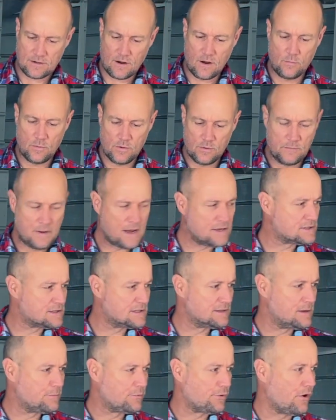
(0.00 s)
I will
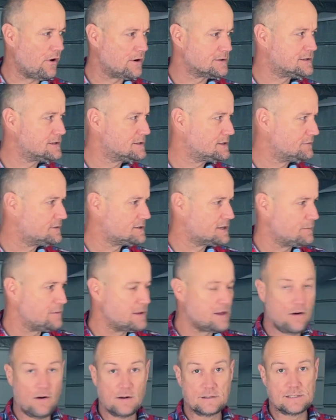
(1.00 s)
mention the prices of some of
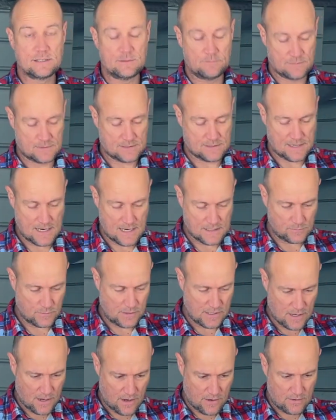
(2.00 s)
the items as
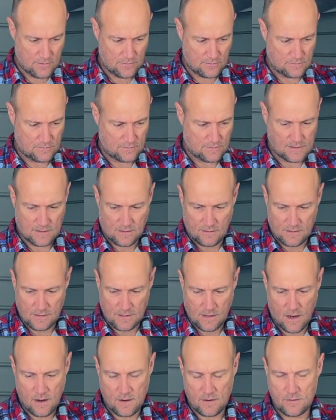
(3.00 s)
we go that I
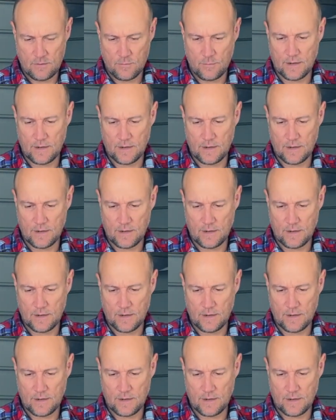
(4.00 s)
know,